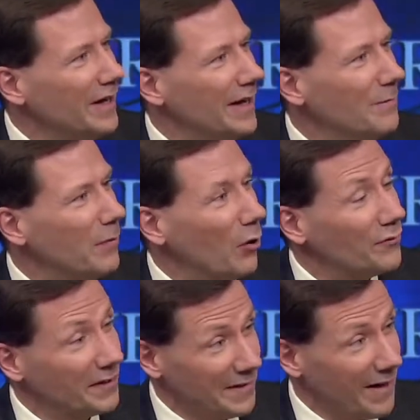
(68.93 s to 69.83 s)
in both
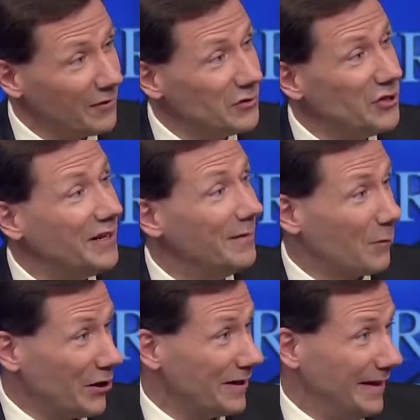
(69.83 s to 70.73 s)
technology and
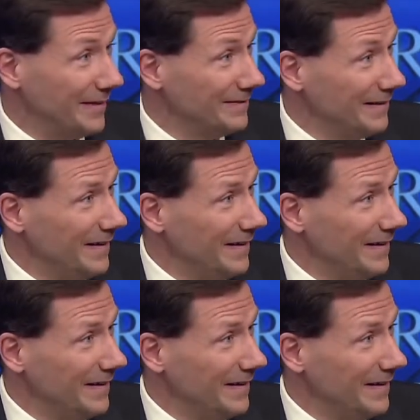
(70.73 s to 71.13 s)
marketing.